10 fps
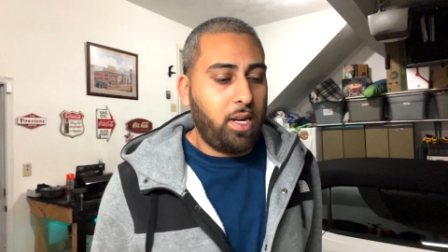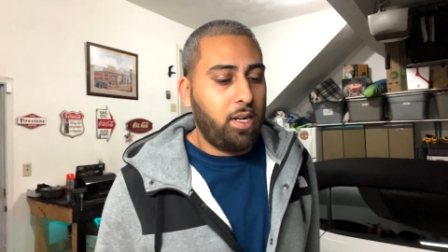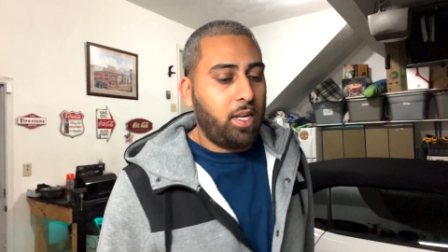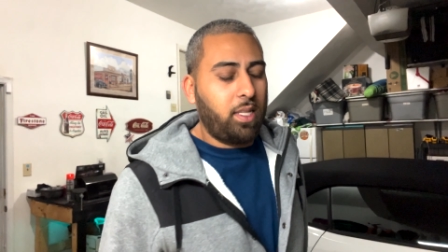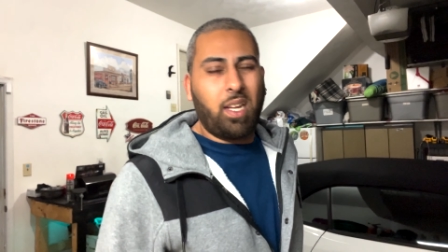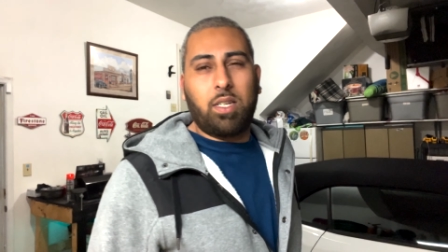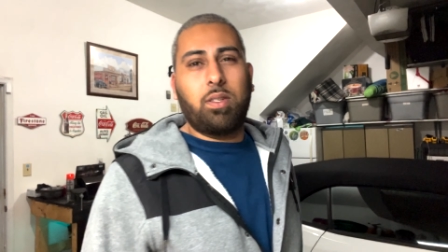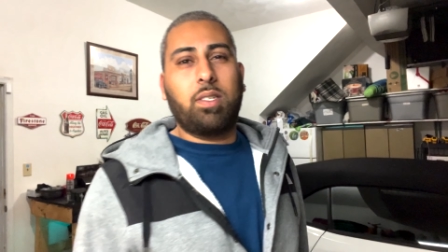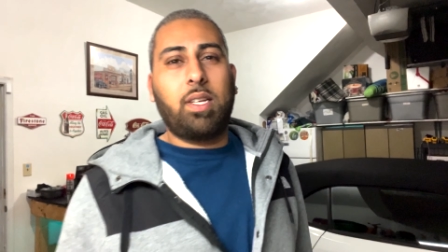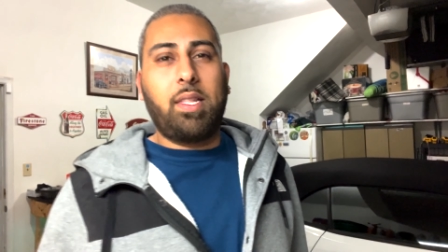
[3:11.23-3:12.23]
And I think I
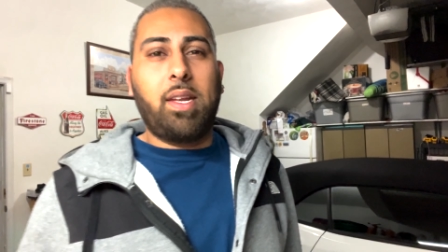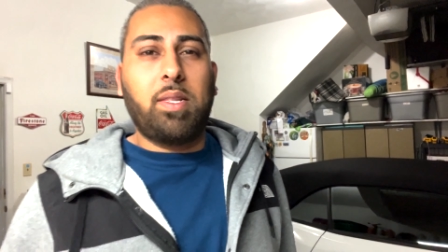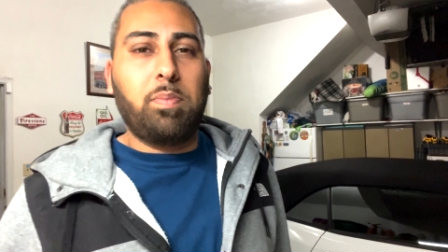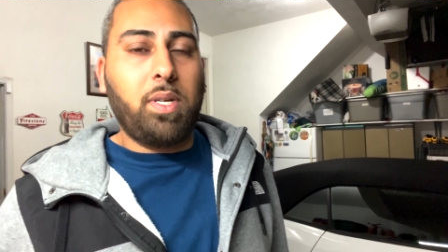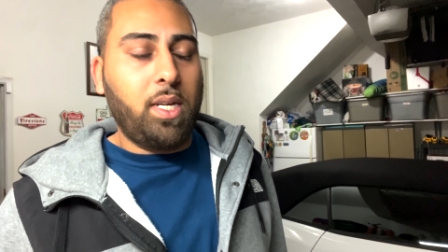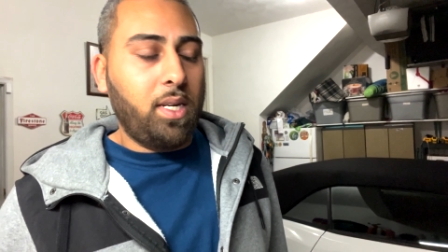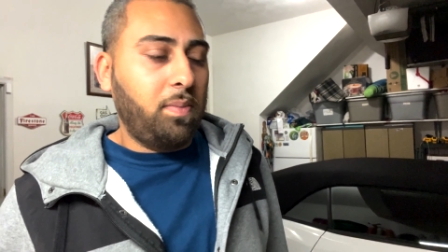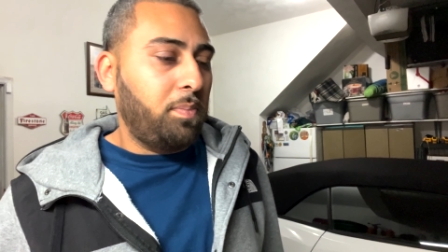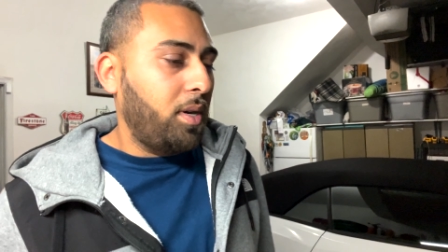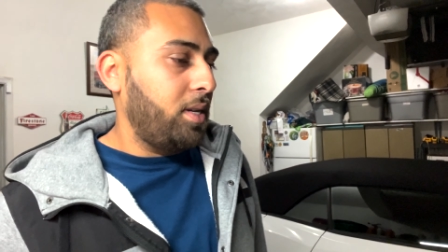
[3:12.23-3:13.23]
should have said that in the
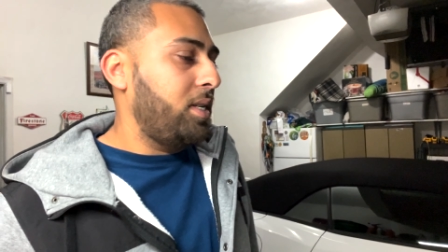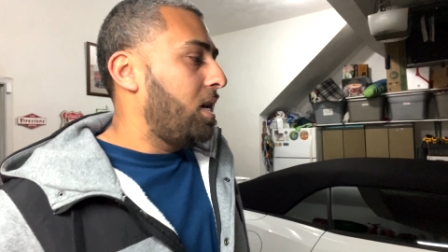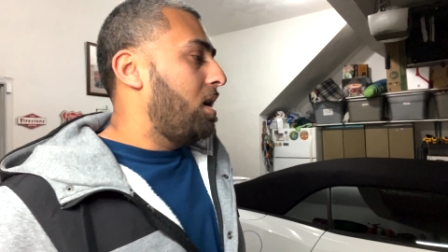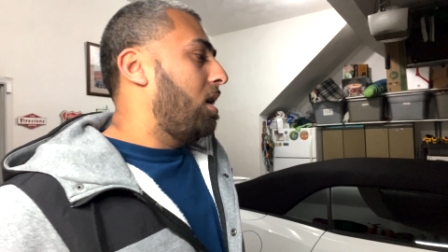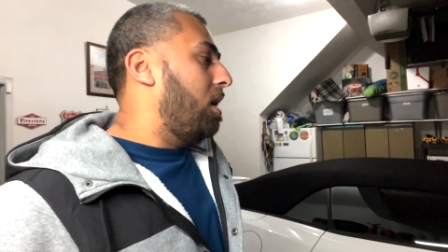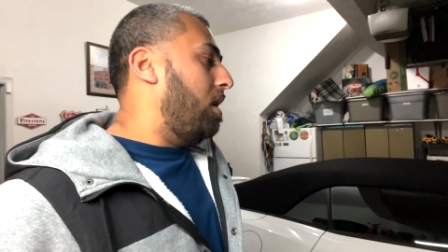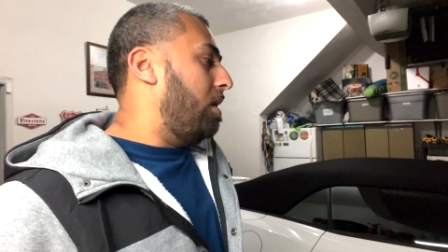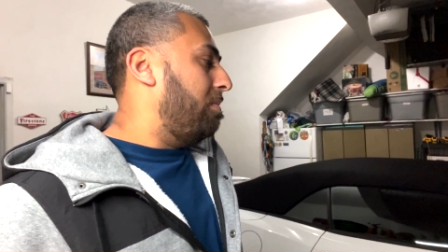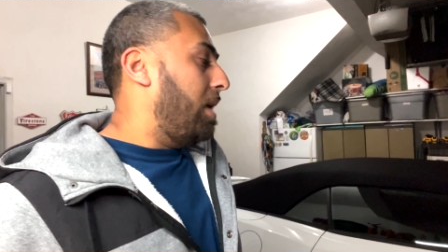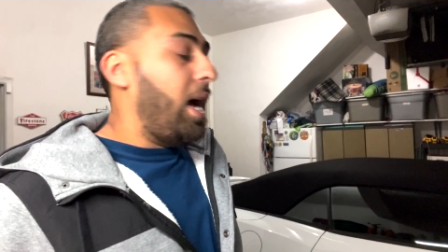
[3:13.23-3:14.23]
beginning. But
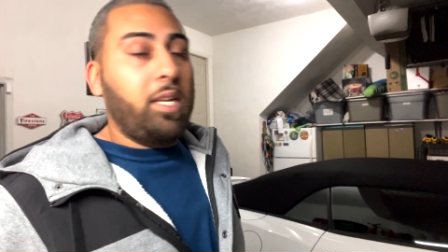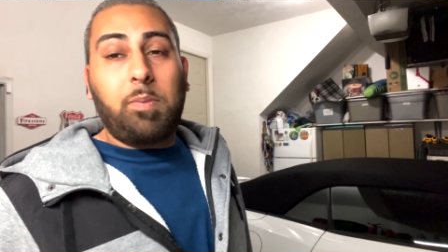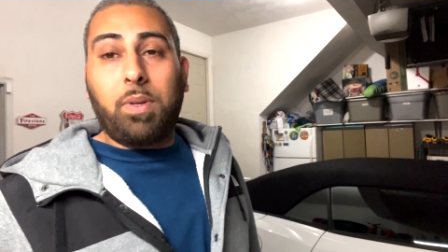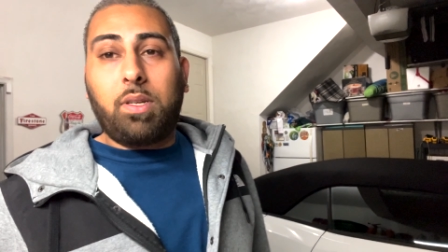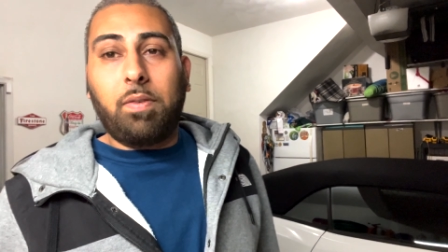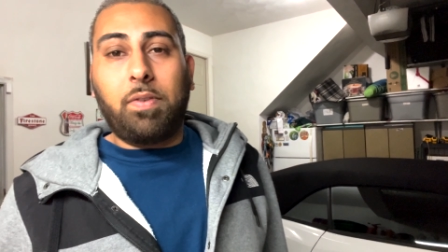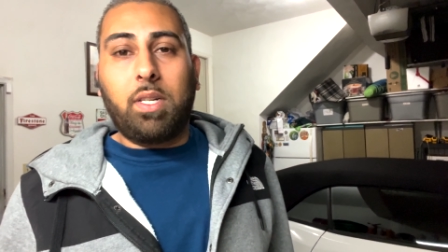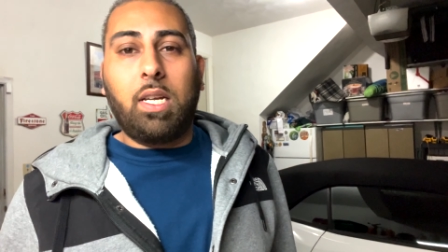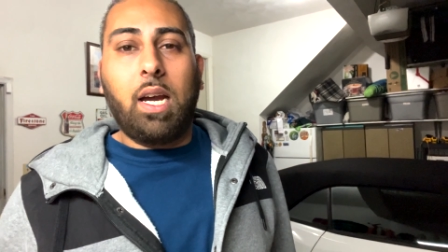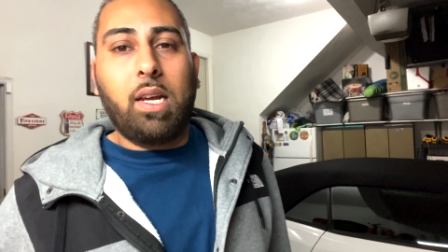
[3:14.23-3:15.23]
I
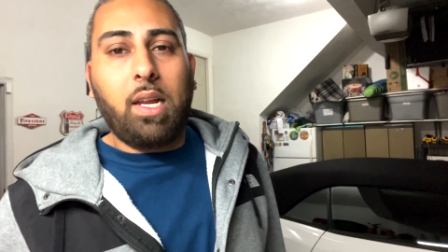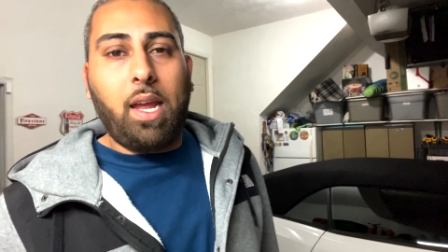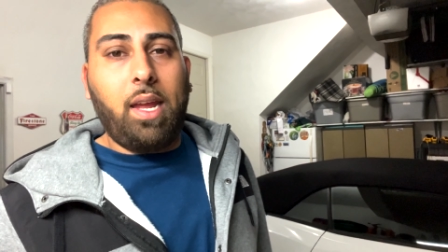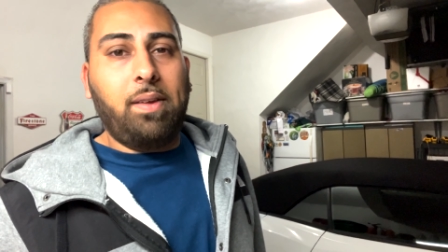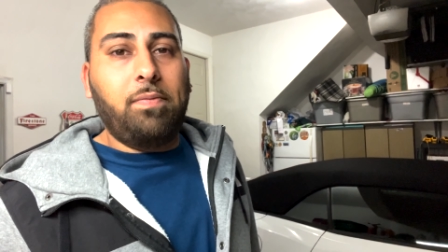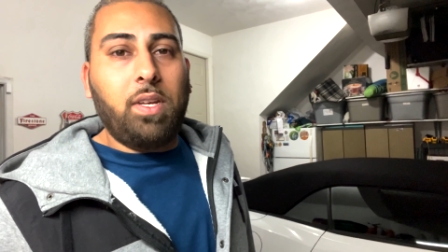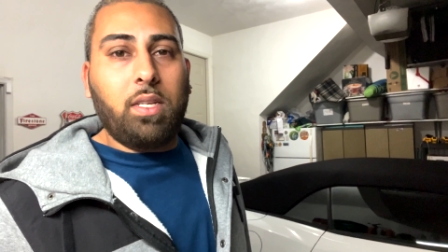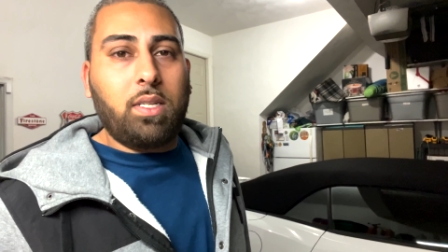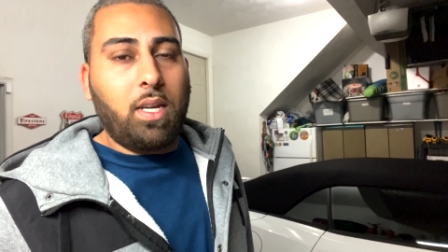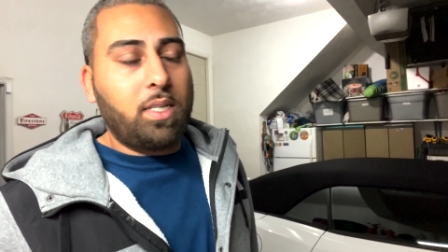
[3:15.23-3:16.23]
specifically got a
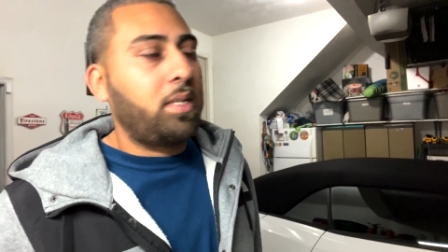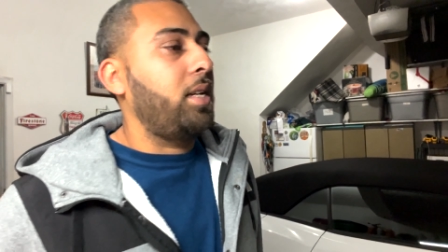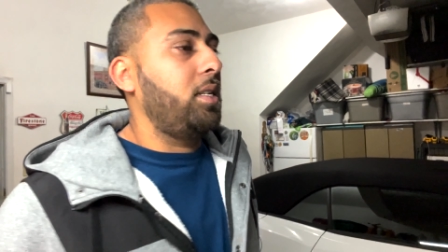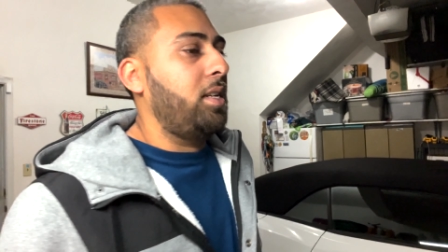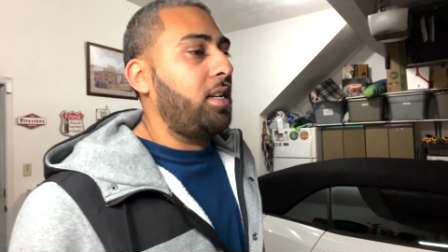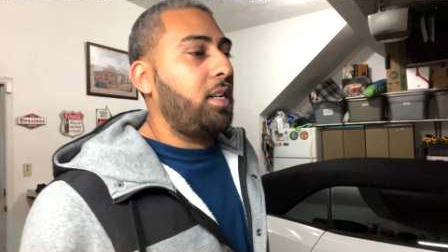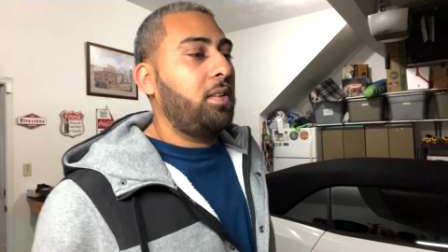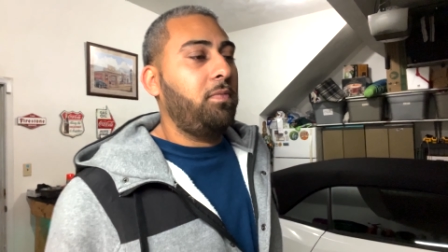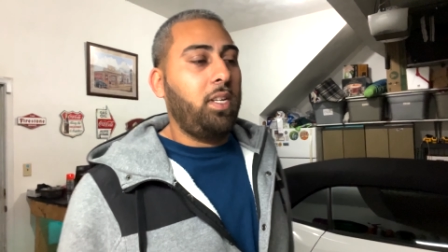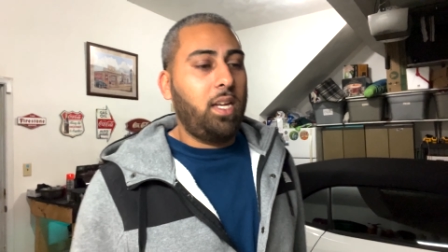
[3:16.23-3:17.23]
V6. I did not get
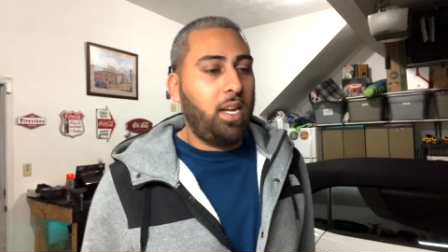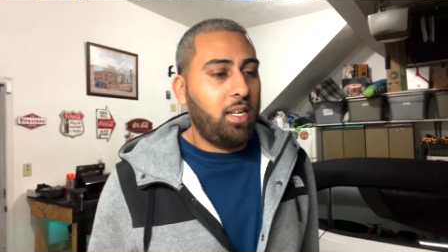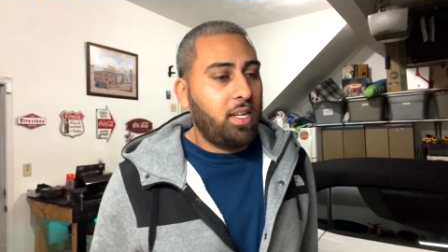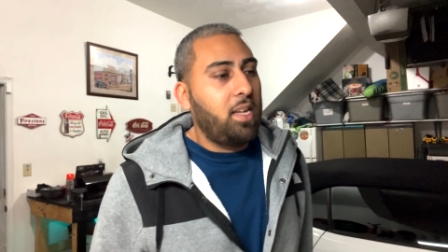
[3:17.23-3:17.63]
a V8.